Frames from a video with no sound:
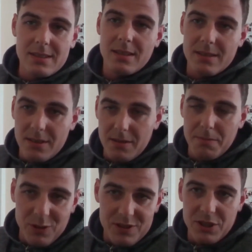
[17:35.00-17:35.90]
this is
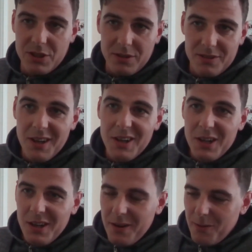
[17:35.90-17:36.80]
the position
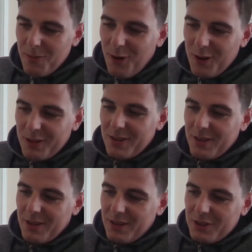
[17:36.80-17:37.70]
what
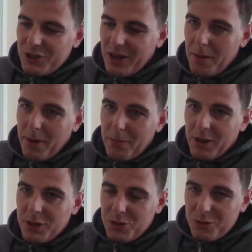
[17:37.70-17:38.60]
Czech
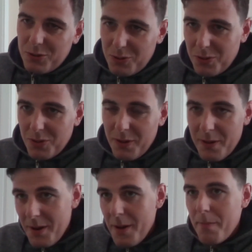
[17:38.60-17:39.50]
Republic should do.
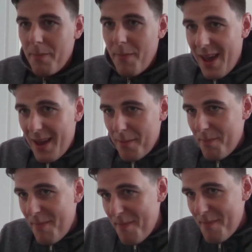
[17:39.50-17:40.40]
Made
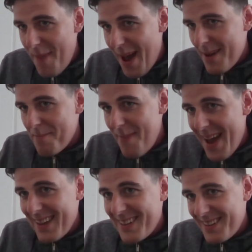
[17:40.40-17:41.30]

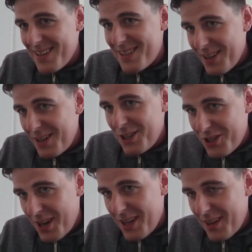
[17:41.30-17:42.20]
this
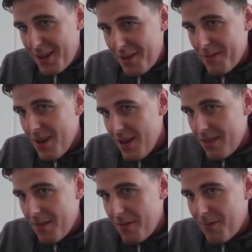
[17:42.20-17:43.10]
initiative
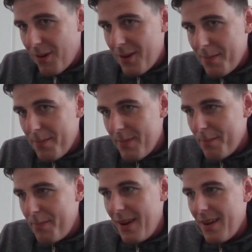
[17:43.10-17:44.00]

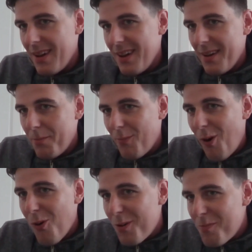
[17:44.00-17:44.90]
be
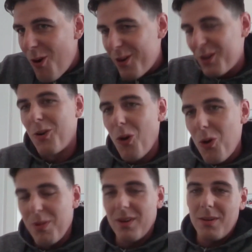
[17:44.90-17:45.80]
more
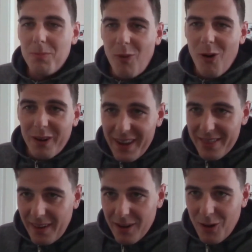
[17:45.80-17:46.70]
global, more
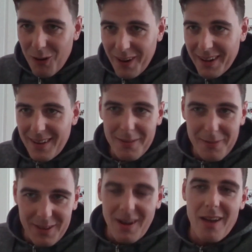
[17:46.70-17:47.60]

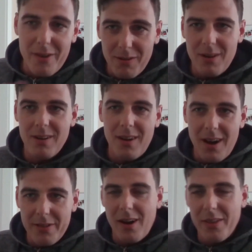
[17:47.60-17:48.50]
interconnected with other
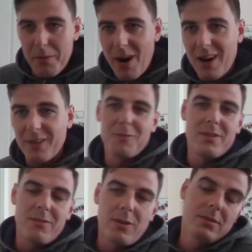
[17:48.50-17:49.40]
part
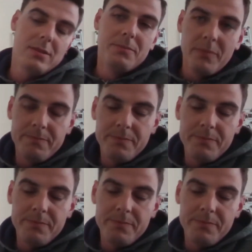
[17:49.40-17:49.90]
of the world.